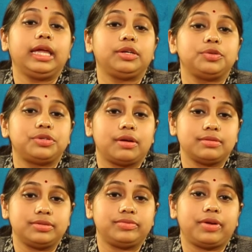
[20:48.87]
in
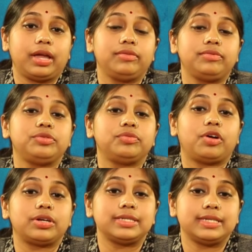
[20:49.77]
2005 to
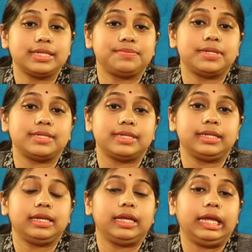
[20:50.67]

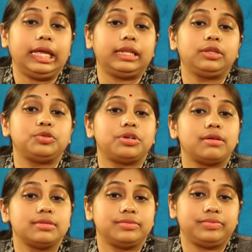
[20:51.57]
46% in
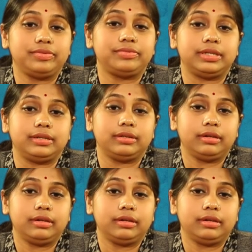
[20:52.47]
2015.